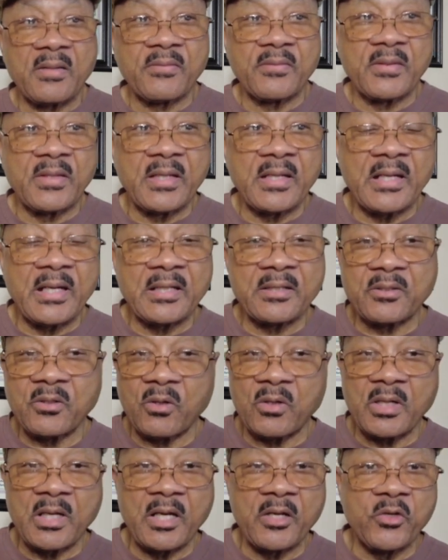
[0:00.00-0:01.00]
that I
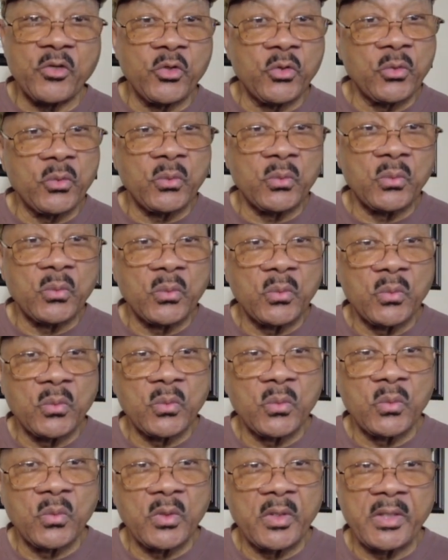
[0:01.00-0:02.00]
thought I knew
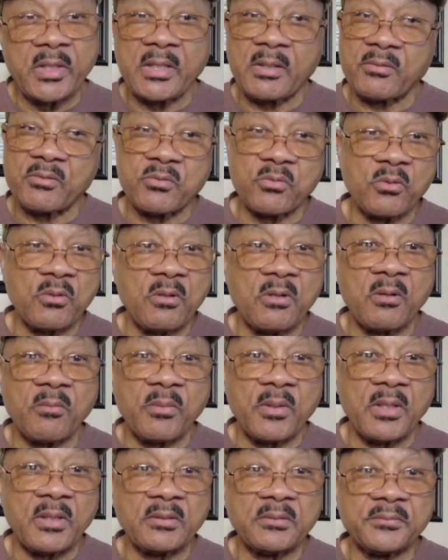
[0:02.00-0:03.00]
and I was wrong
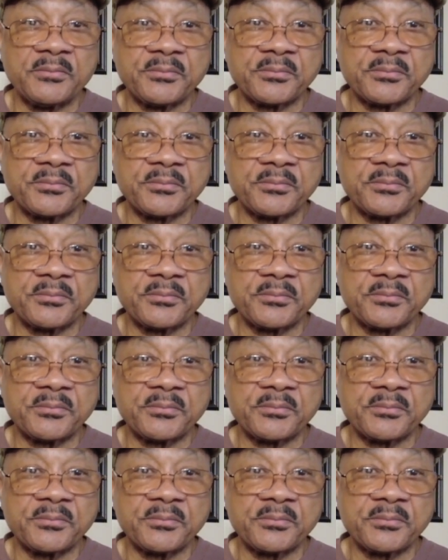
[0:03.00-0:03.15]
about.